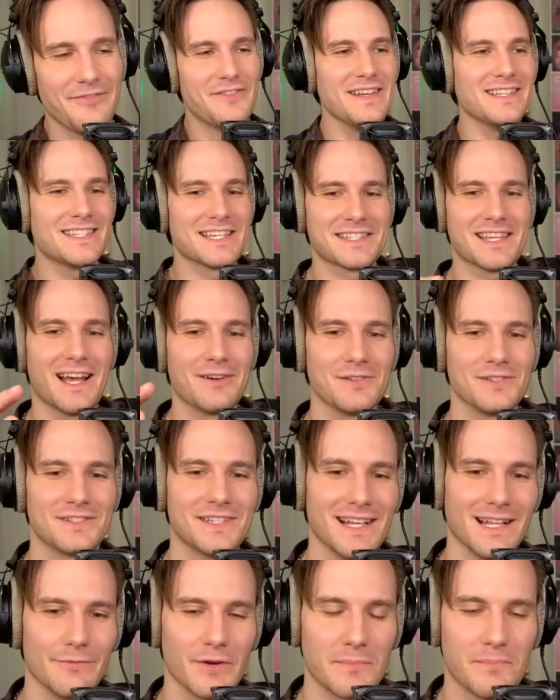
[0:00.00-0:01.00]
This is how you
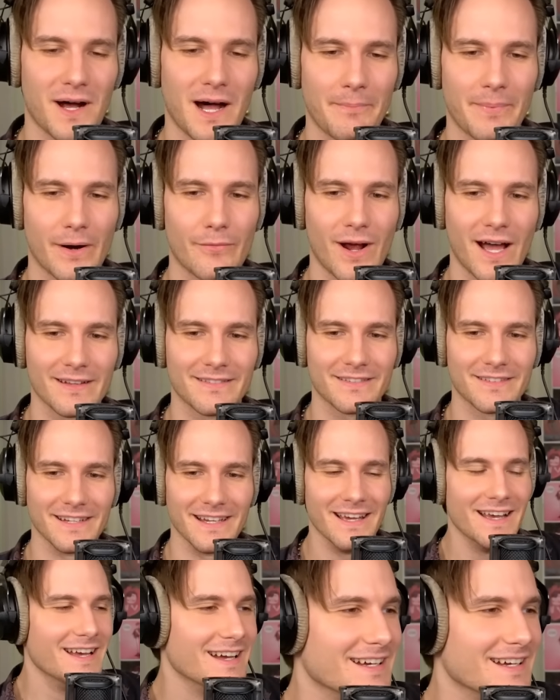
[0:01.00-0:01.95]
deal with paparazzi.